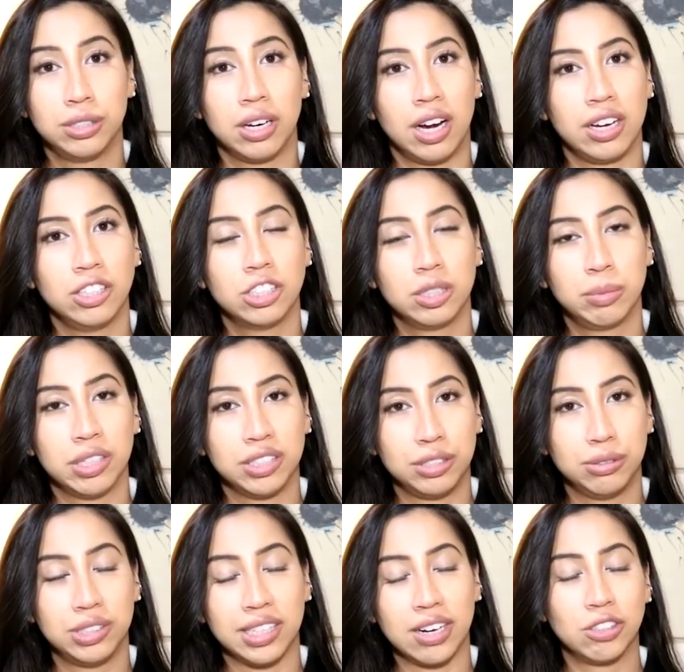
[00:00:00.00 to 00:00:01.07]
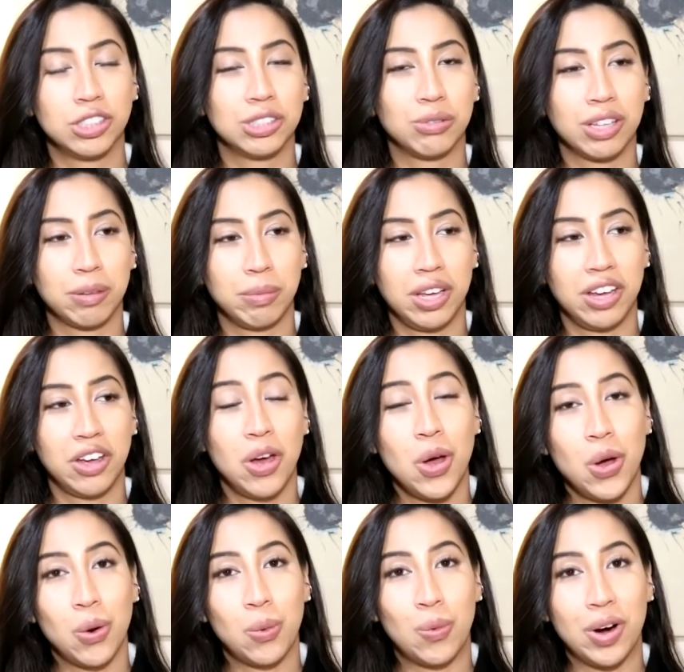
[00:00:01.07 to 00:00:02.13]
I usually bring two sandwiches with me.
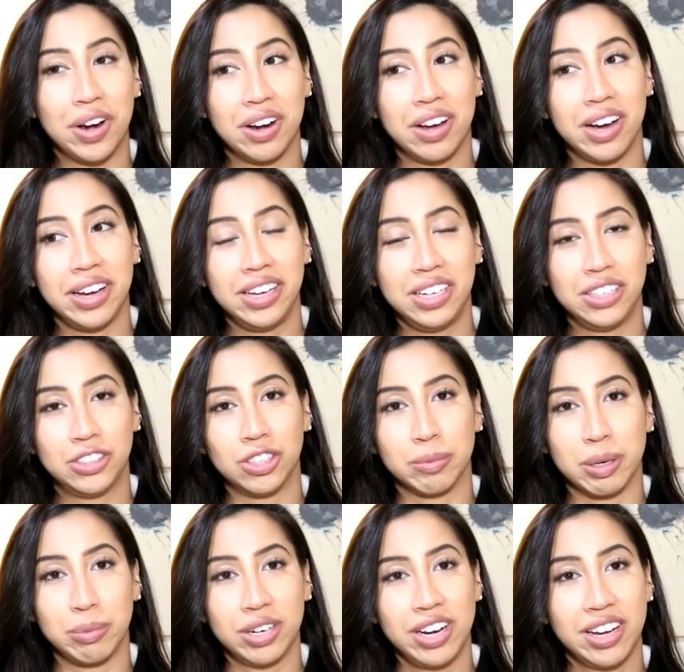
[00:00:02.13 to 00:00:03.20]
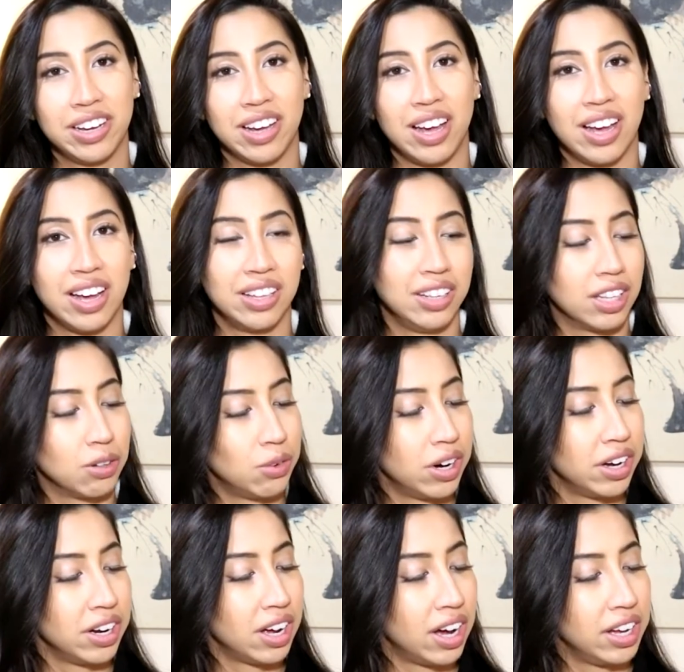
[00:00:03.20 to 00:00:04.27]
One I eat during my break, and the other
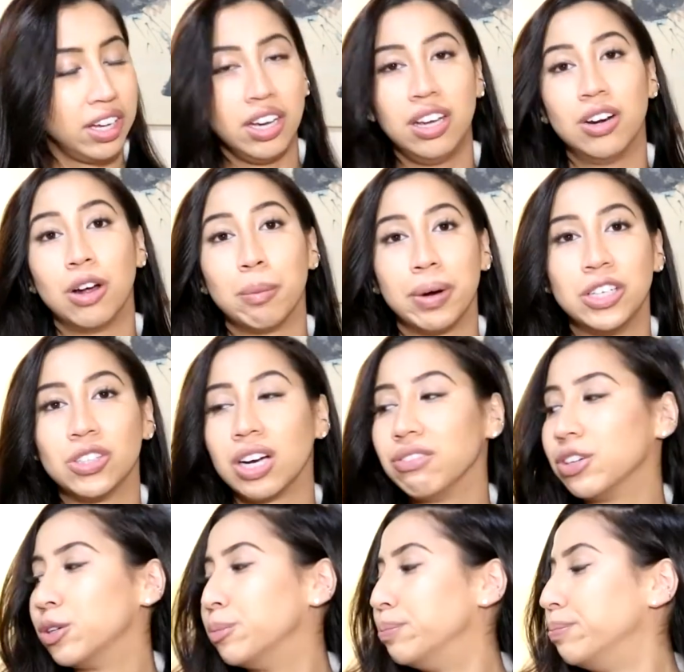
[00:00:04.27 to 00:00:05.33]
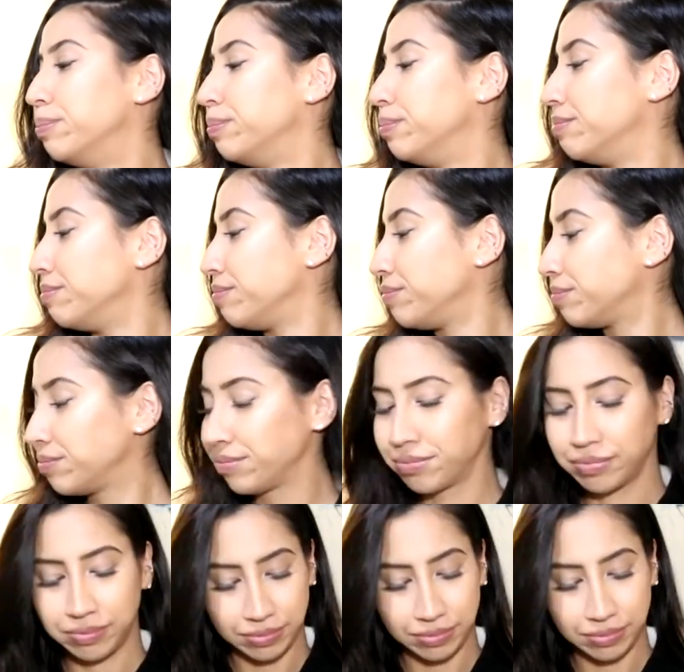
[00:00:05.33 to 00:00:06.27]
one I eat on my drive home.